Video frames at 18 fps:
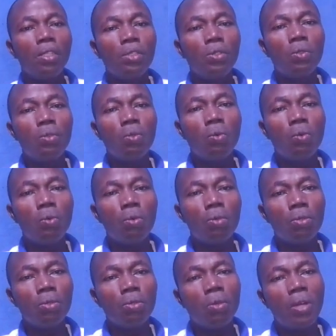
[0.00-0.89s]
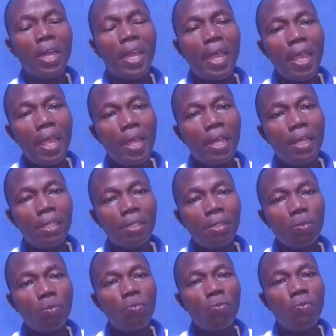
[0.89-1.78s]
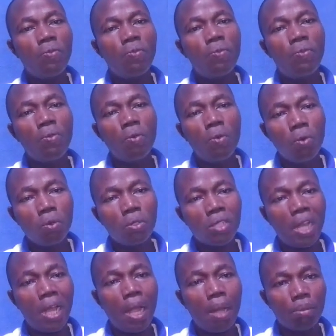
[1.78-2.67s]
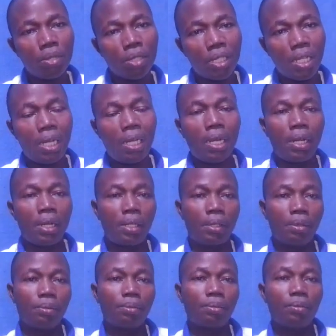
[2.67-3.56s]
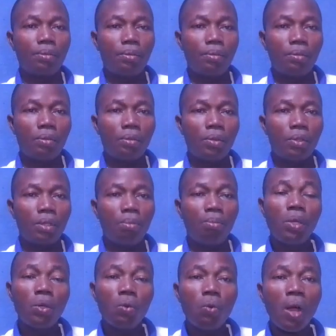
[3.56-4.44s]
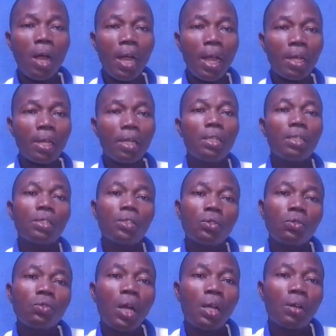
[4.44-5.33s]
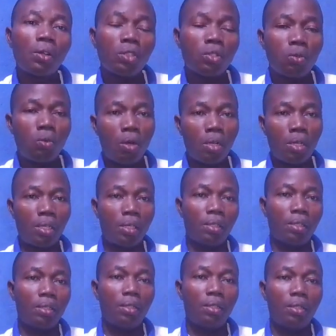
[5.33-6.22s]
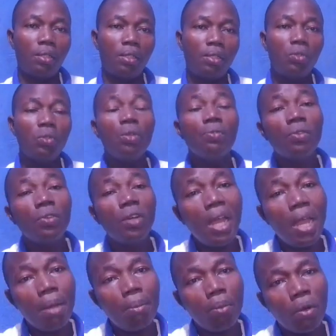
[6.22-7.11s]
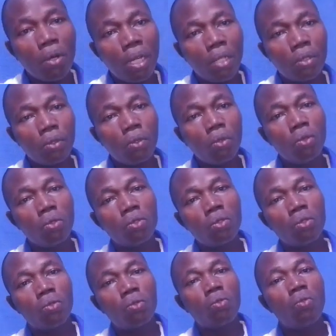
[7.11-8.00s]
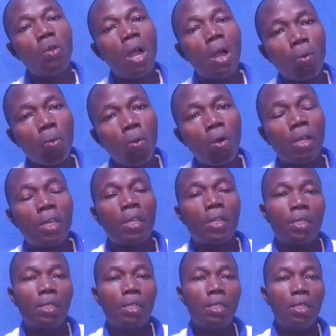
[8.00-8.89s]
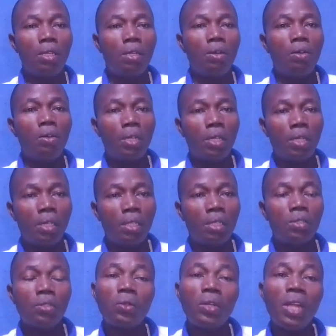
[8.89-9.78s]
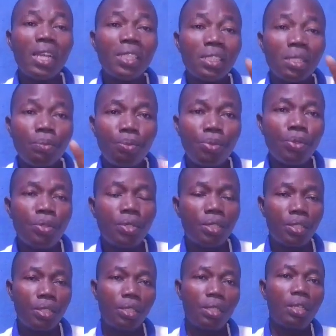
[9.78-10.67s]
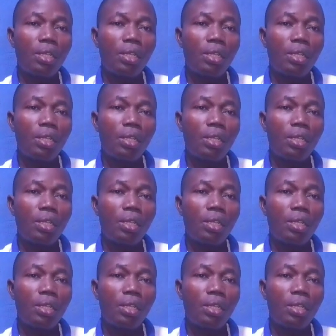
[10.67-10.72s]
you earn full-time salary. Meanwhile, you are not working. You even earn more than those who are working currently. So that's the beauty